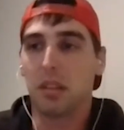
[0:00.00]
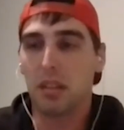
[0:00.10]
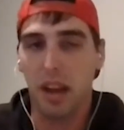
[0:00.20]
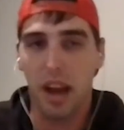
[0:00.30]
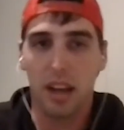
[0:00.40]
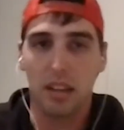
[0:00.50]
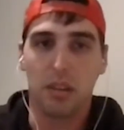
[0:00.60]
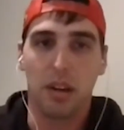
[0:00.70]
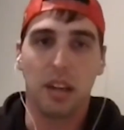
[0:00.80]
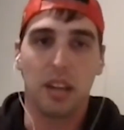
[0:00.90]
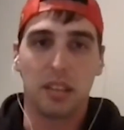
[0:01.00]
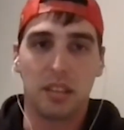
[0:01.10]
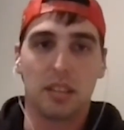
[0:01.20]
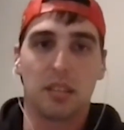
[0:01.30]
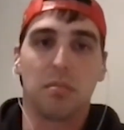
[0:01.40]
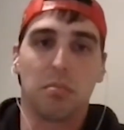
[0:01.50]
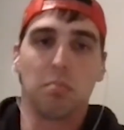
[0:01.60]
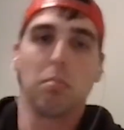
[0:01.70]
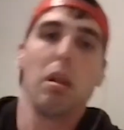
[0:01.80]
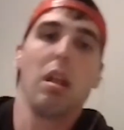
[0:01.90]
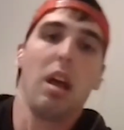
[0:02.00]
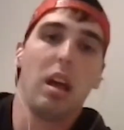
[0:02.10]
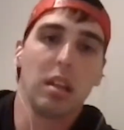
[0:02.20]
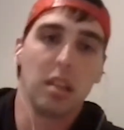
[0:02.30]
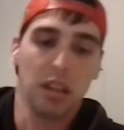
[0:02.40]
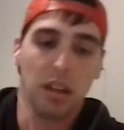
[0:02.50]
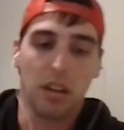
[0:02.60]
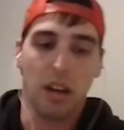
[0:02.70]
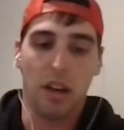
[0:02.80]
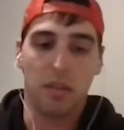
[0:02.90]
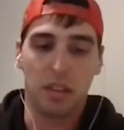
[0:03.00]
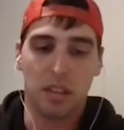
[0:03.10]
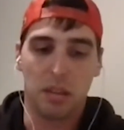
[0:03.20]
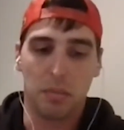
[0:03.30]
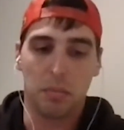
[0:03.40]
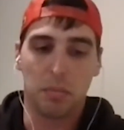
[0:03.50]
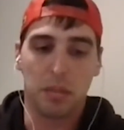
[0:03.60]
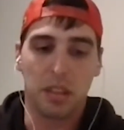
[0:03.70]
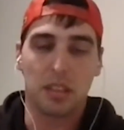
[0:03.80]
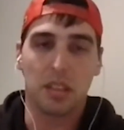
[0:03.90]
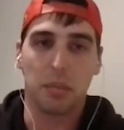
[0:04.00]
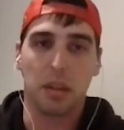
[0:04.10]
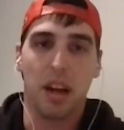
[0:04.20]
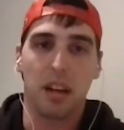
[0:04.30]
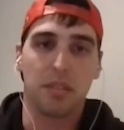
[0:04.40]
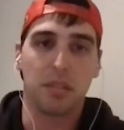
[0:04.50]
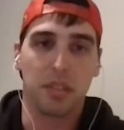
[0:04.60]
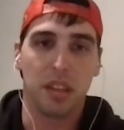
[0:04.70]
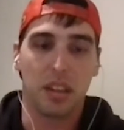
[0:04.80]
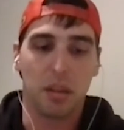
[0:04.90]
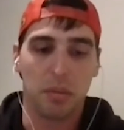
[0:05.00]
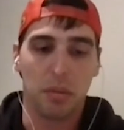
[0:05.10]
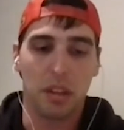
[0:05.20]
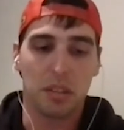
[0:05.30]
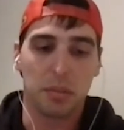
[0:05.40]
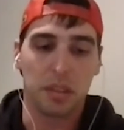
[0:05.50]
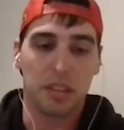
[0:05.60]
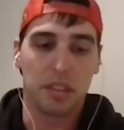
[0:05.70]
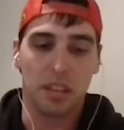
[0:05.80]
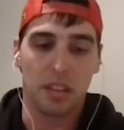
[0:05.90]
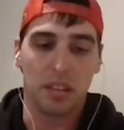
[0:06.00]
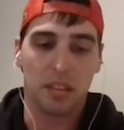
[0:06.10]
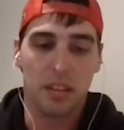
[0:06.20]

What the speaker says: guy go out there and just blah? I'd rather them get something out of it when they come and watch me. So,